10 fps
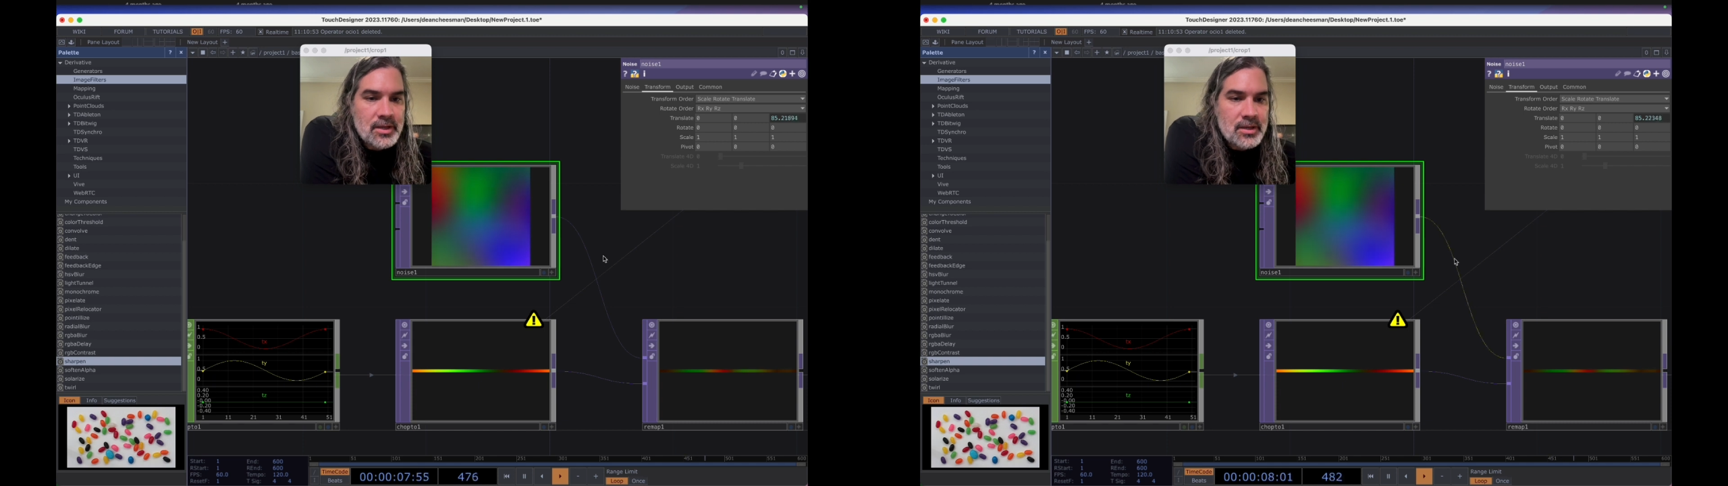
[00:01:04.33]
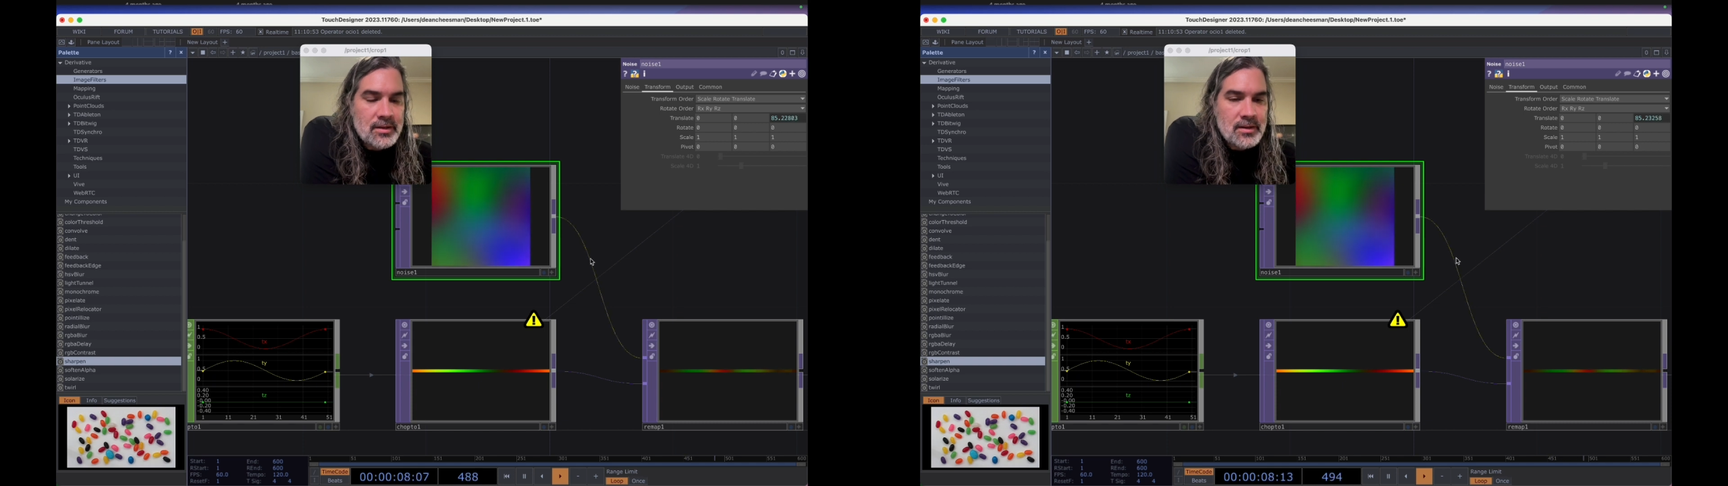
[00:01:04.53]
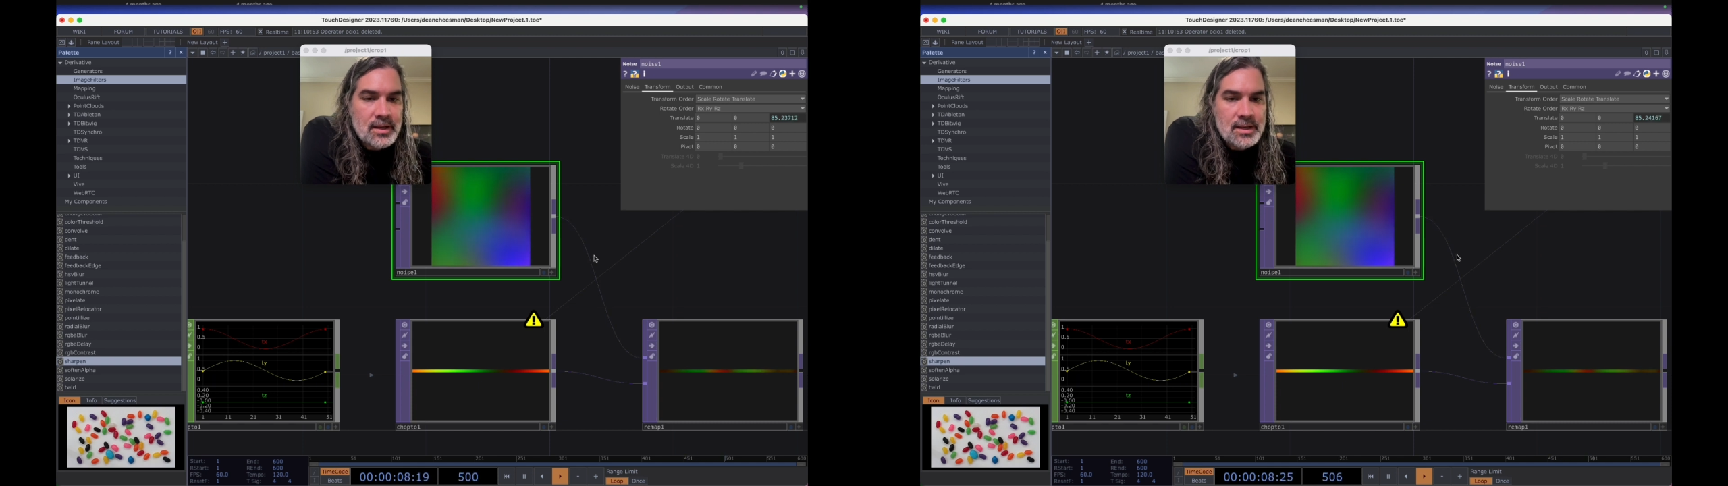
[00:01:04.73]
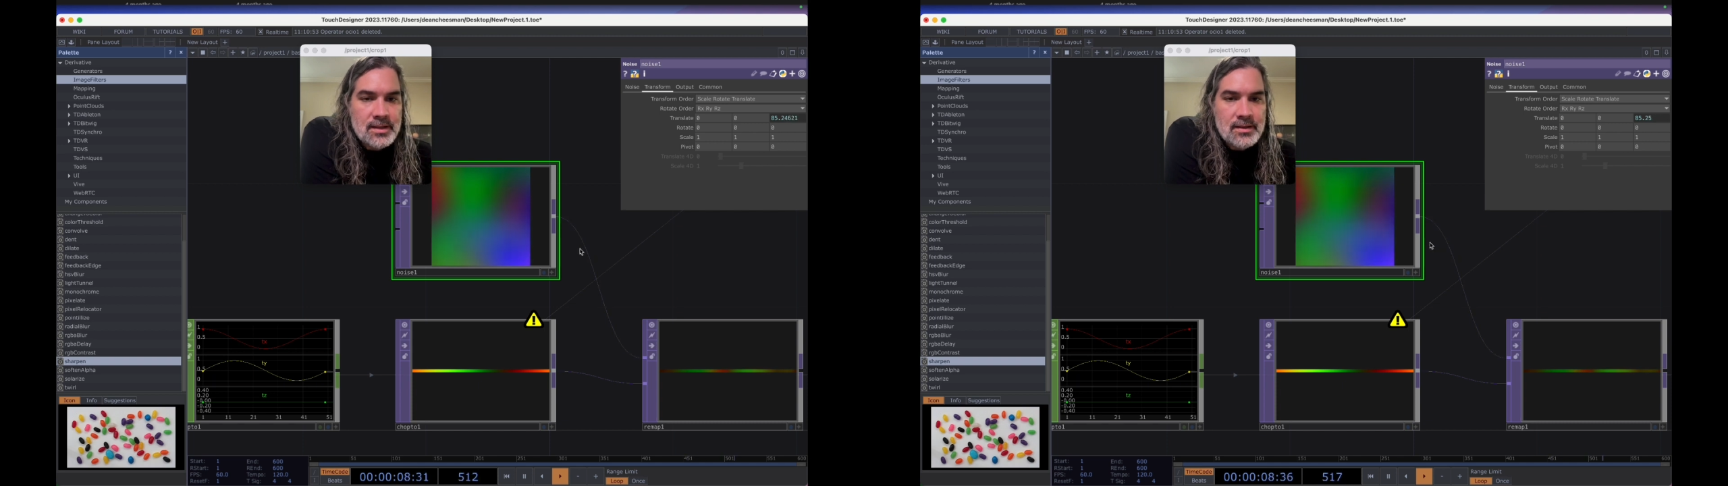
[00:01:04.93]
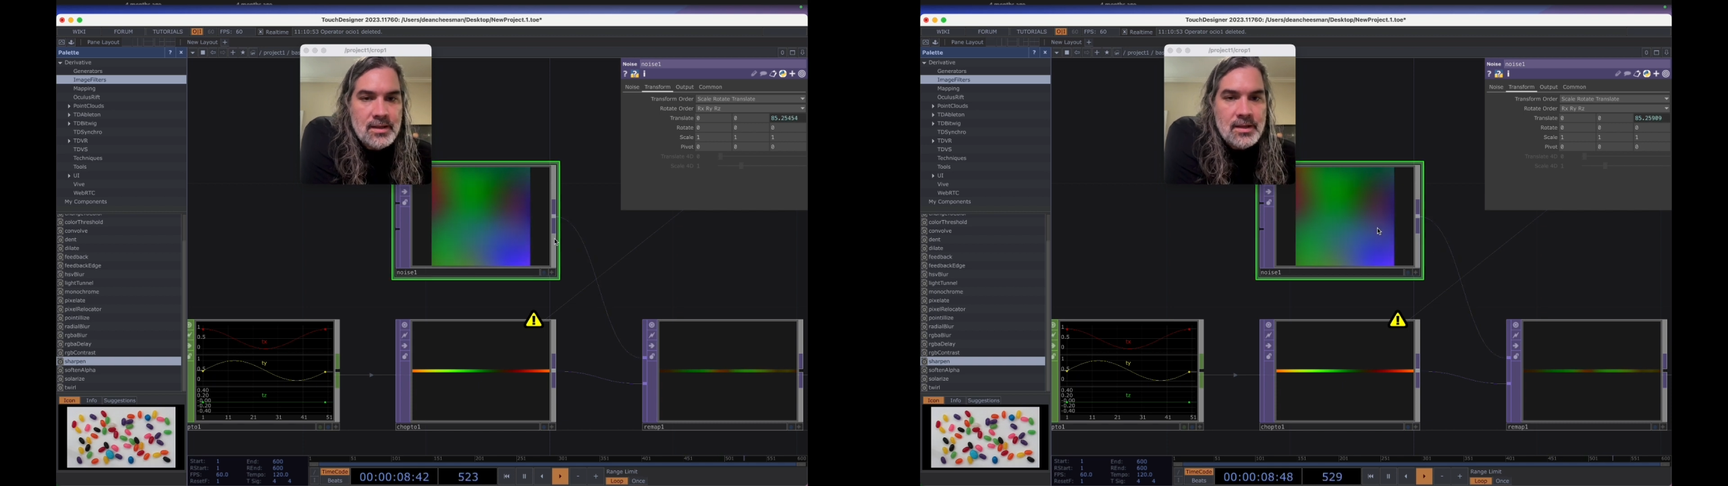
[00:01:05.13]
in, uh,
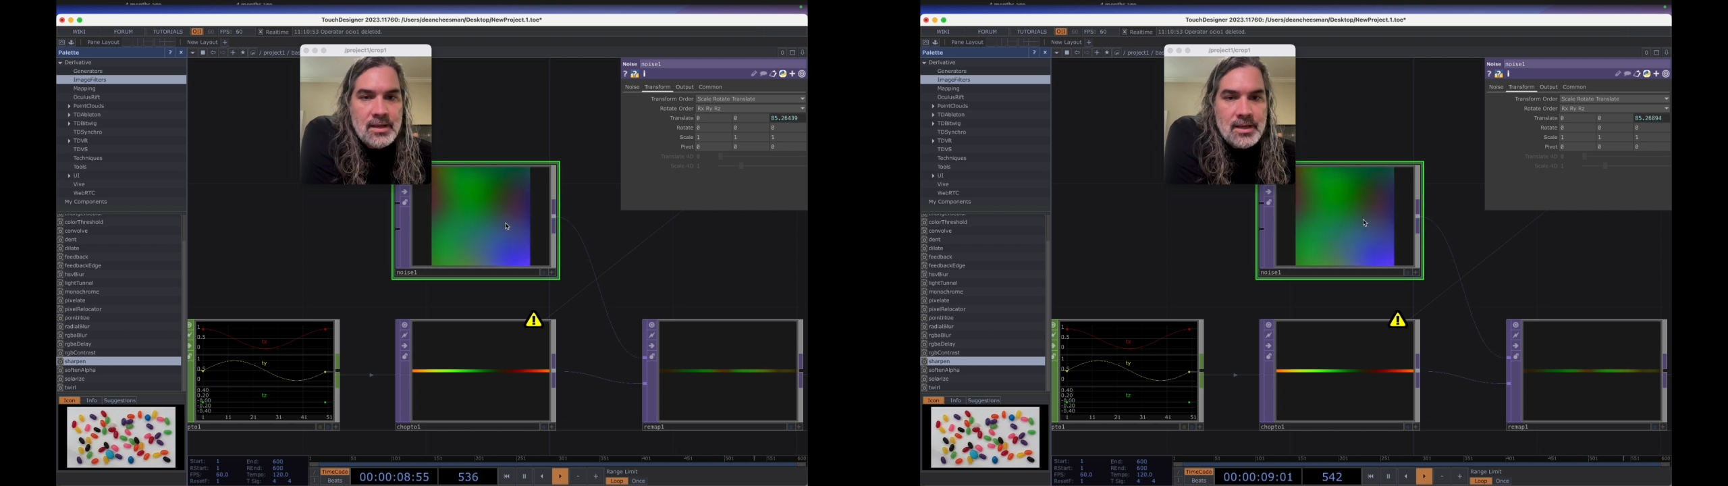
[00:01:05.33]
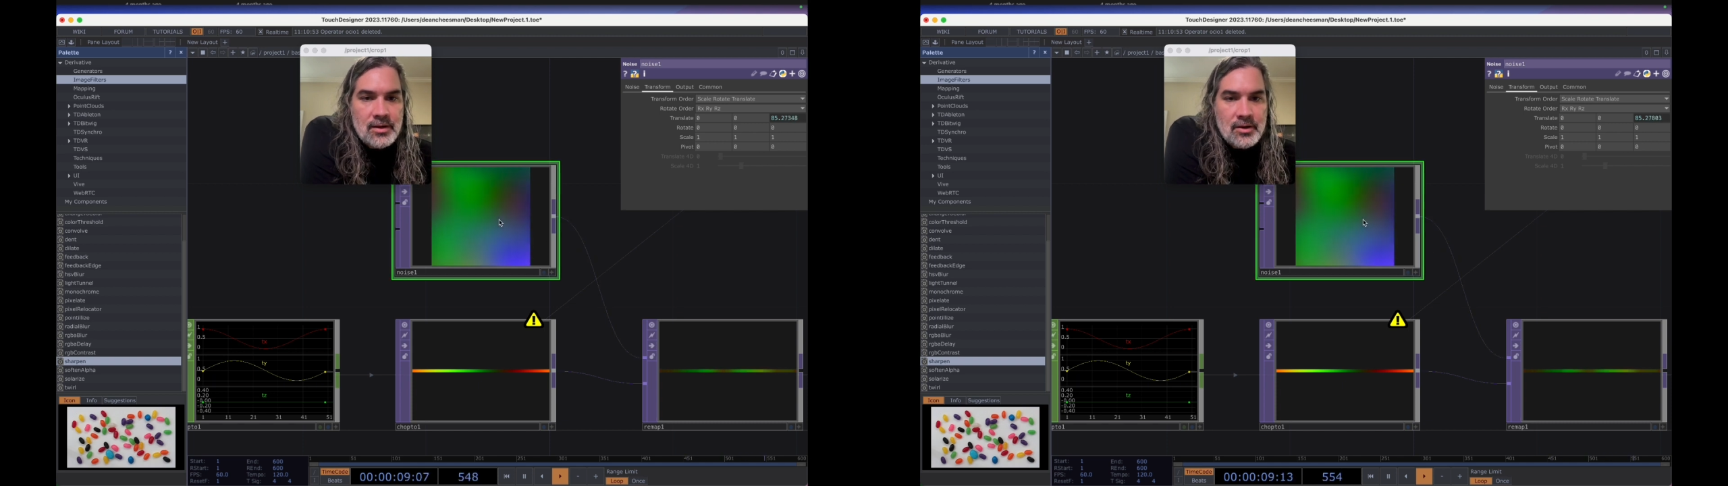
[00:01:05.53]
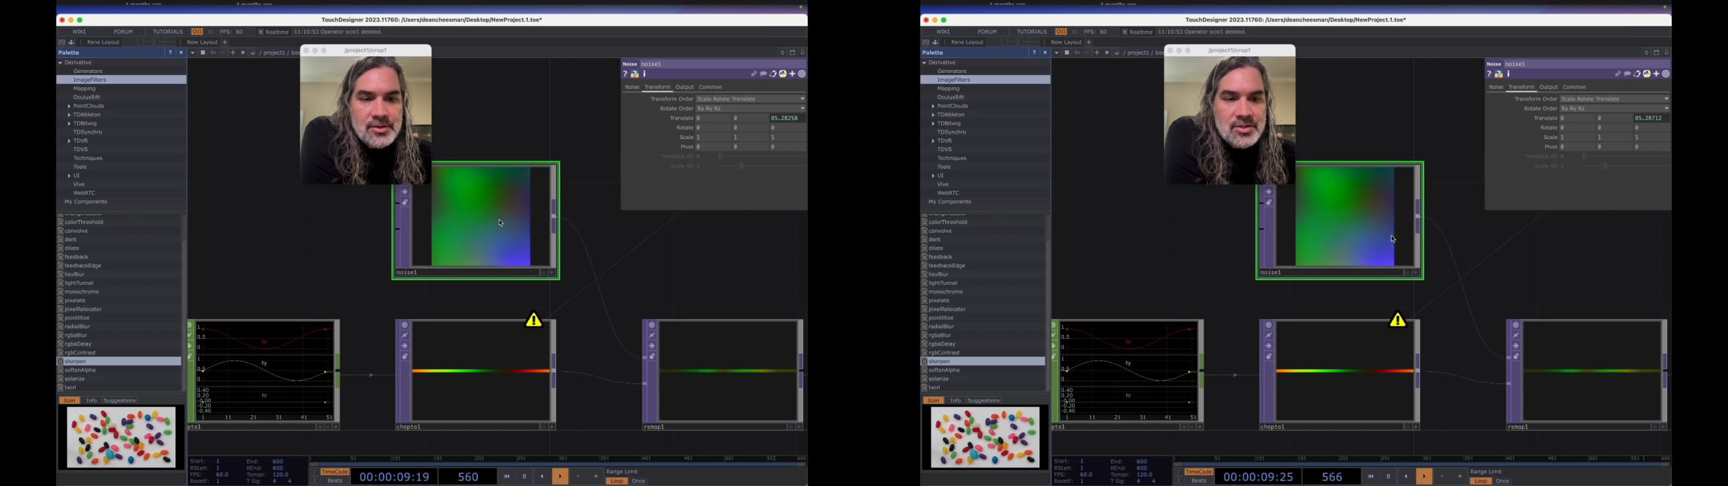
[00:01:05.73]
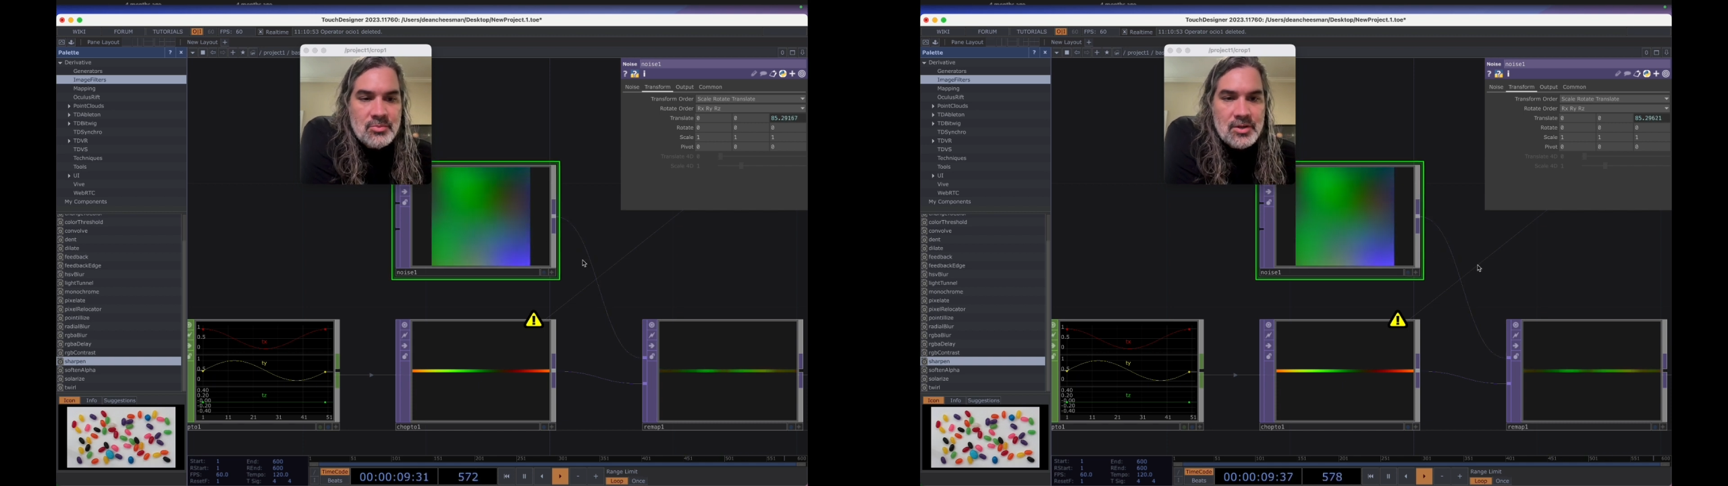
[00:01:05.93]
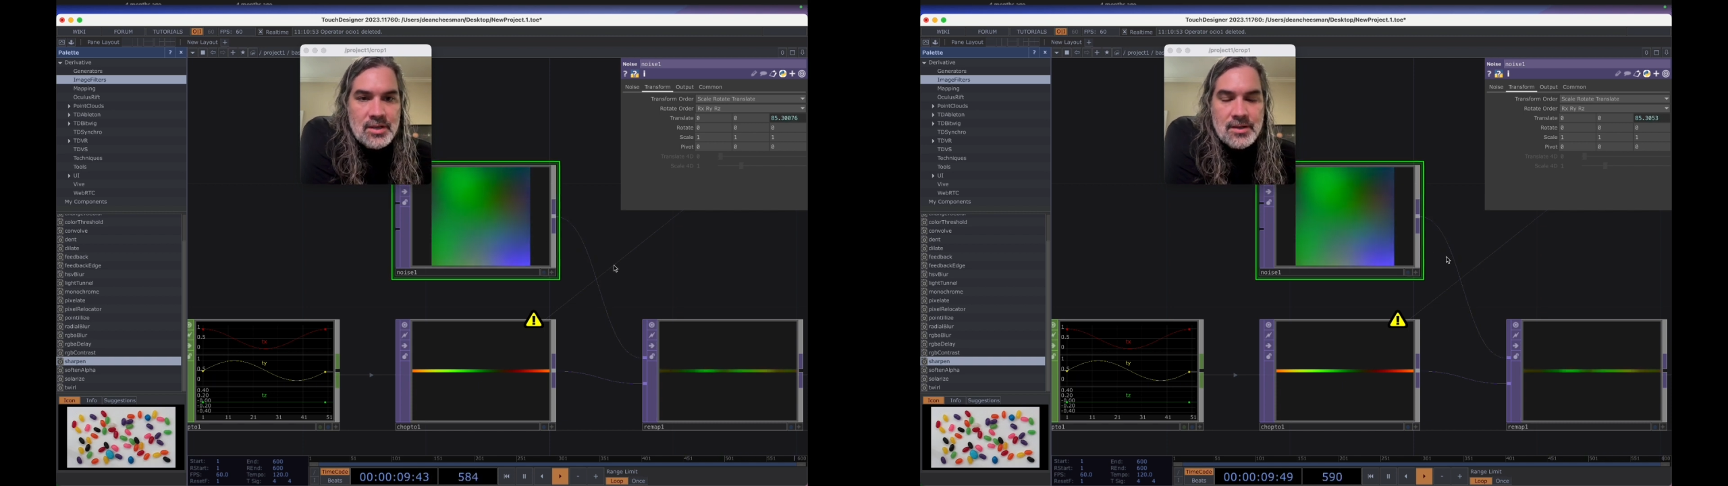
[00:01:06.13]
in
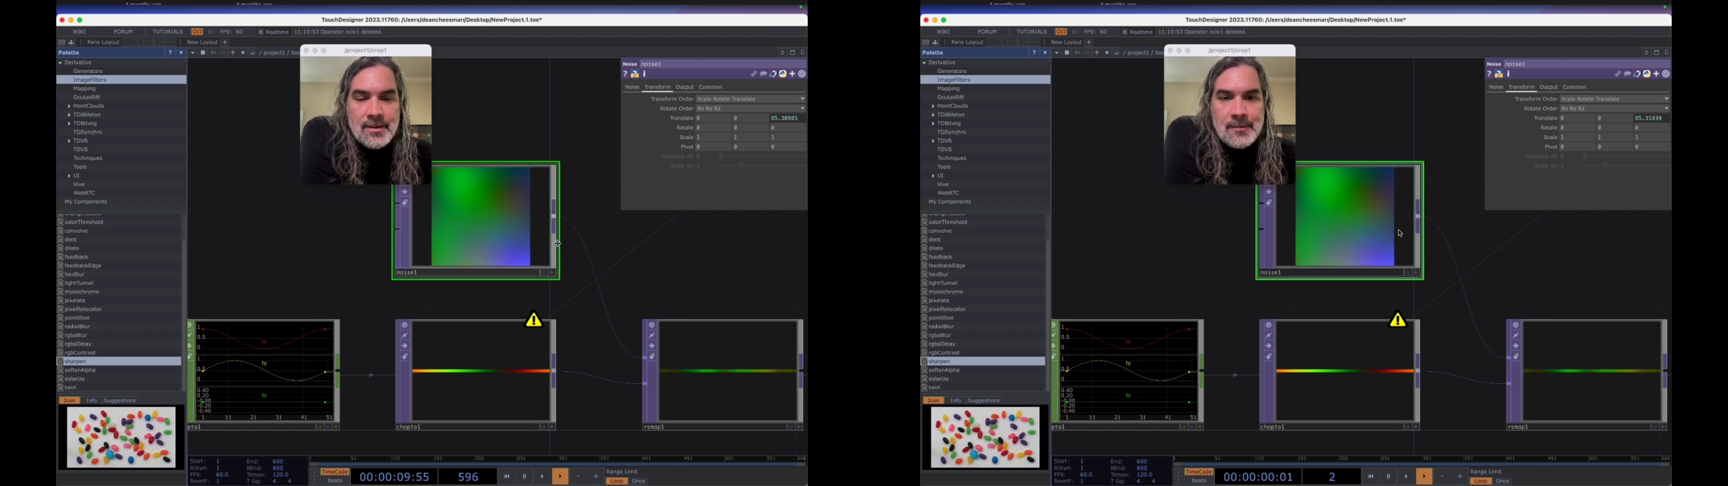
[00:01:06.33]
RGB.